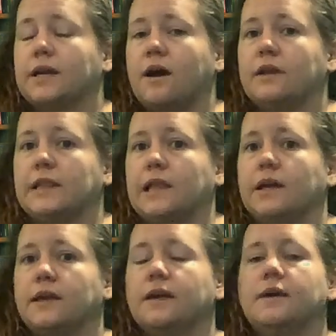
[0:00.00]
out and
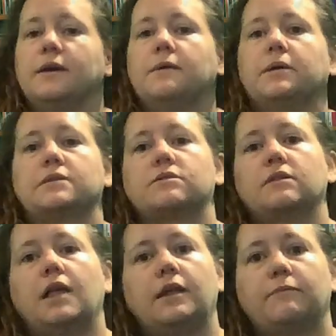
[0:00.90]
like, because there's a
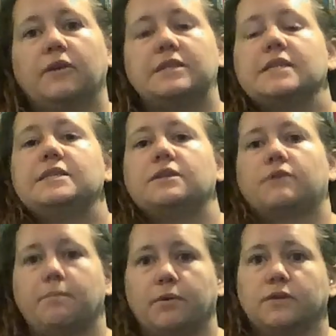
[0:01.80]
lot of, it's easy to
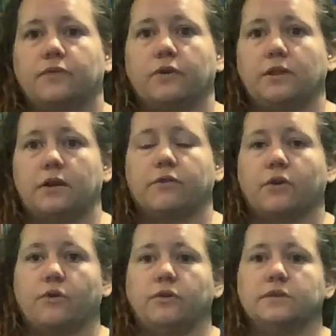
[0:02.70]
write books for a lot of the
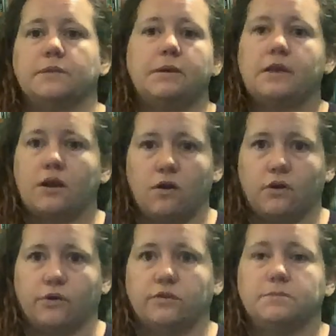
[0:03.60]
girls. I mean, not all
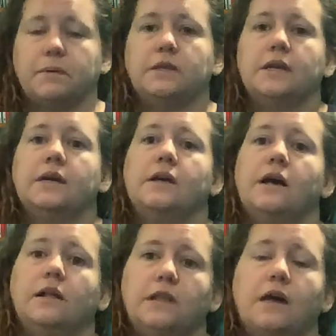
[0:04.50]
girls, but
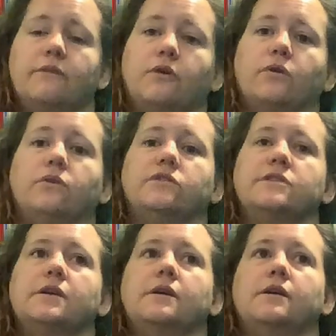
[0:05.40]
a lot of
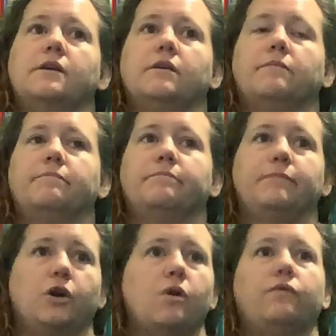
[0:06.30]
girls
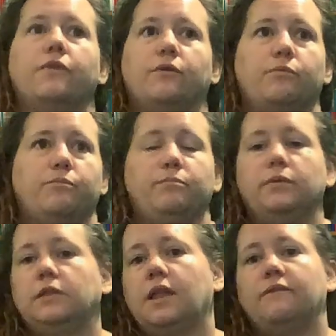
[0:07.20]
go for the
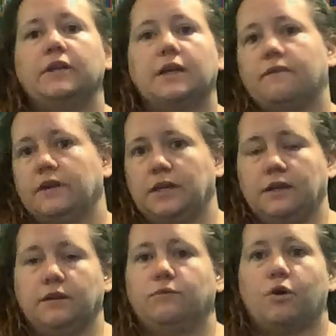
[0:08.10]

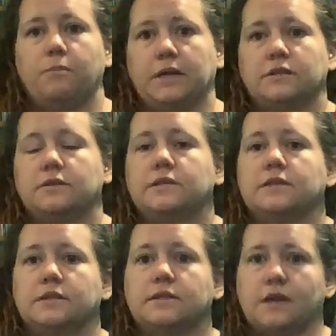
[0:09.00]
lovey-dovey romance
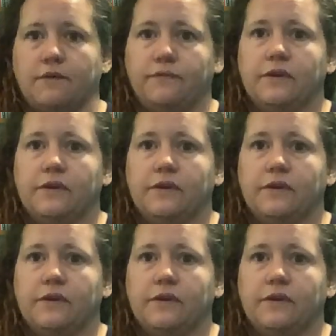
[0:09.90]
stuff.